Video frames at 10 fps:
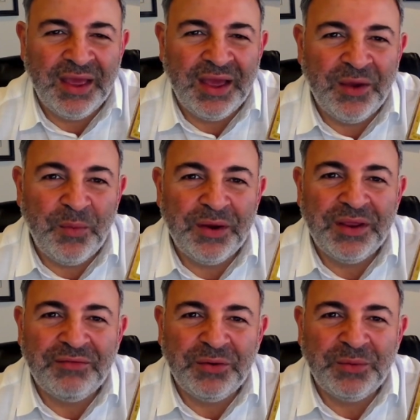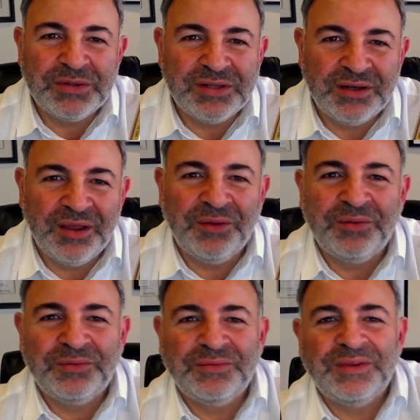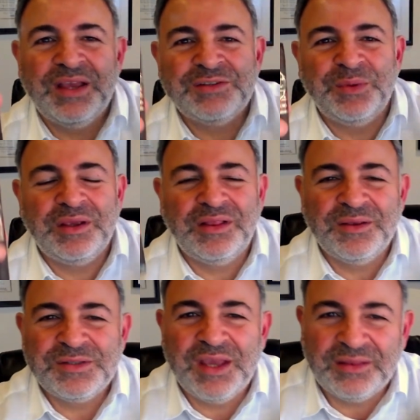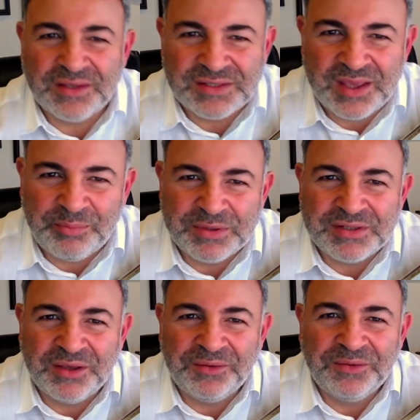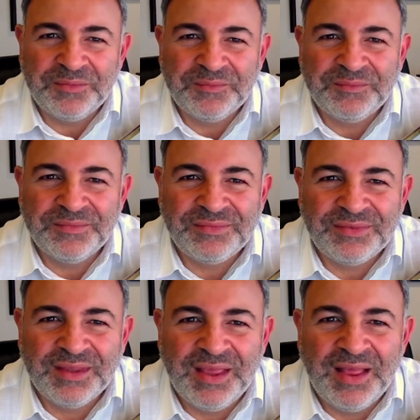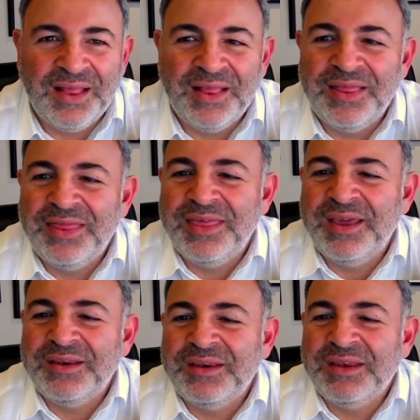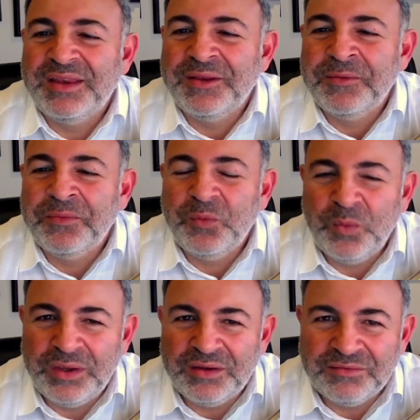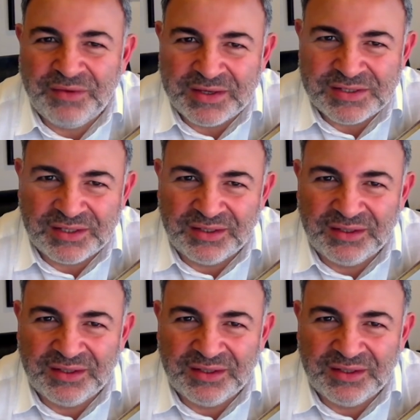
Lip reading: want everyone to know, as we close out this episode, that we invested